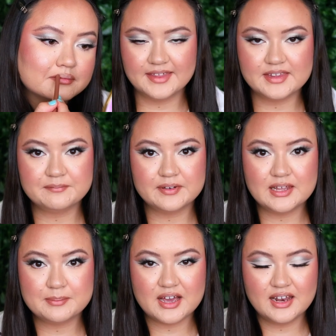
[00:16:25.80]
And then for
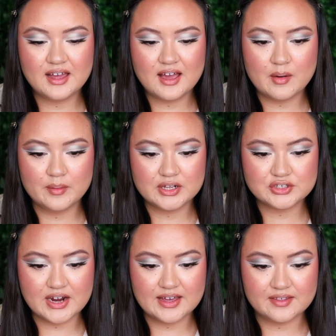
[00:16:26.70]
lip color, I
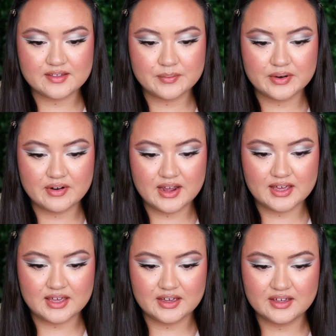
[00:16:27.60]
want to try this one
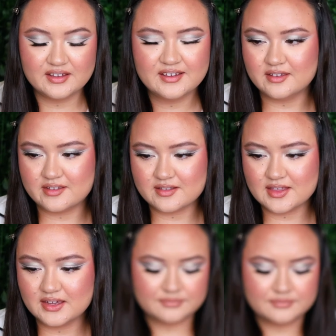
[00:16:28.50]
right here. This is
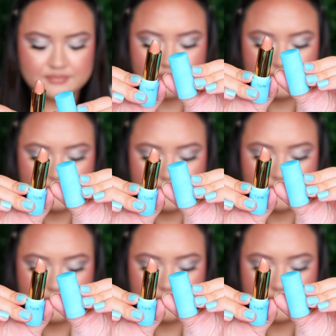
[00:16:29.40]
the Tarte
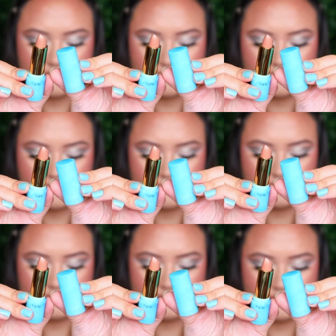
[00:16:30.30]
Rainforest of the Sea
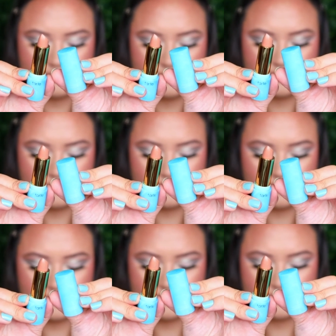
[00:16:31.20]
Color Splash
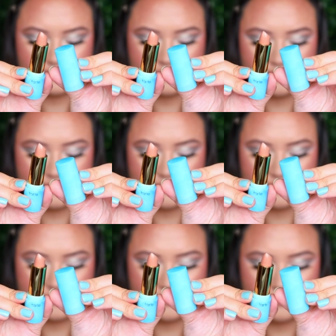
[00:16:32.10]
Lipstick in the
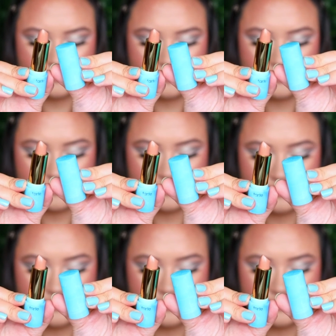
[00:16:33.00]
shade Skinny Dip.